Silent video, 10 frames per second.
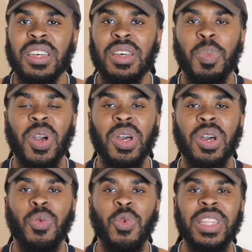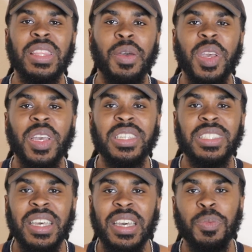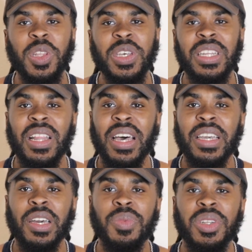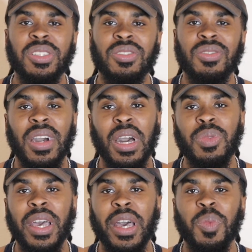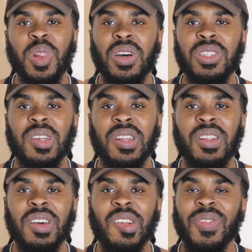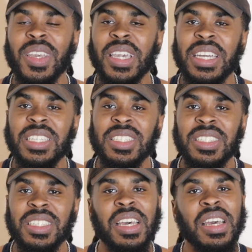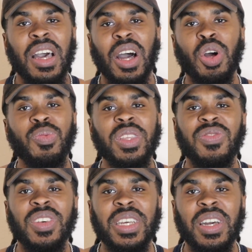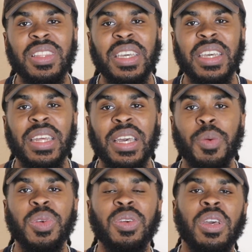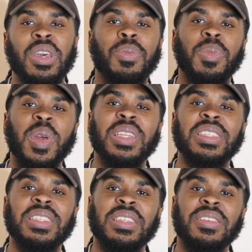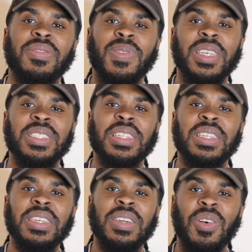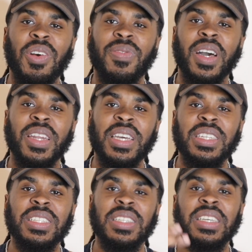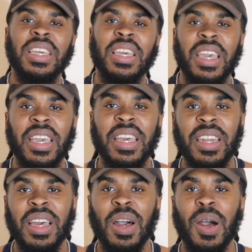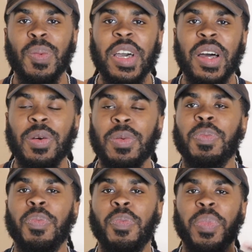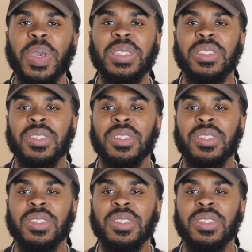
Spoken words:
But with that being said, please like, comment, and subscribe down below. Turn on notifications. I hope this video did help you mentally, physically, or financially. And I'm out. Peace.